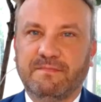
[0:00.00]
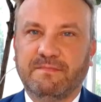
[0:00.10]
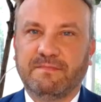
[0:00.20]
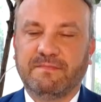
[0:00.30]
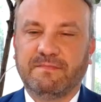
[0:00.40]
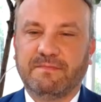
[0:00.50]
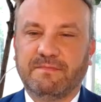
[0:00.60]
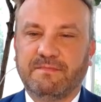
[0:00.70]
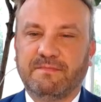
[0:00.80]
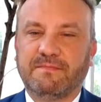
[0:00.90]

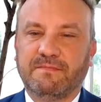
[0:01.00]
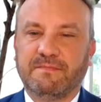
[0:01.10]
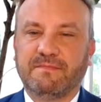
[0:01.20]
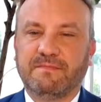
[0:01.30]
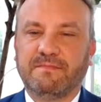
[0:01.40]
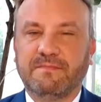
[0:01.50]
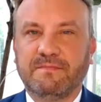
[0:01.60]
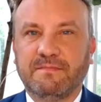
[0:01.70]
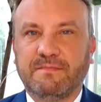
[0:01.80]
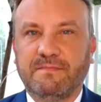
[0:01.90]

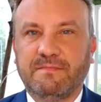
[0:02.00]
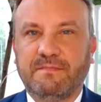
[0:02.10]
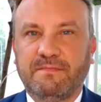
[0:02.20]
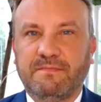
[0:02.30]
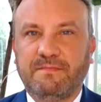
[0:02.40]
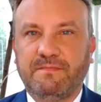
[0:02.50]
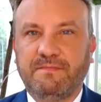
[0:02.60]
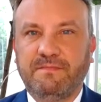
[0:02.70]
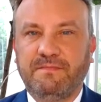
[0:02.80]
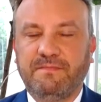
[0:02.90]

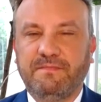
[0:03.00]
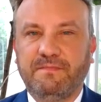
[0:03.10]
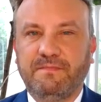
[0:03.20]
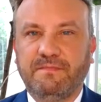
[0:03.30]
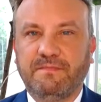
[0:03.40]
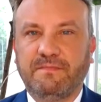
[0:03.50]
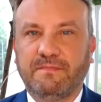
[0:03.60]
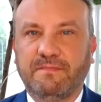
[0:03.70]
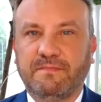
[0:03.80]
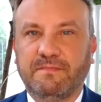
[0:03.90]

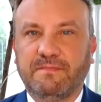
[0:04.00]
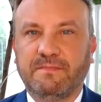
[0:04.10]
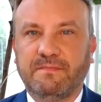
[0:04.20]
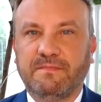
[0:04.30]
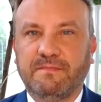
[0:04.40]
(not speaking)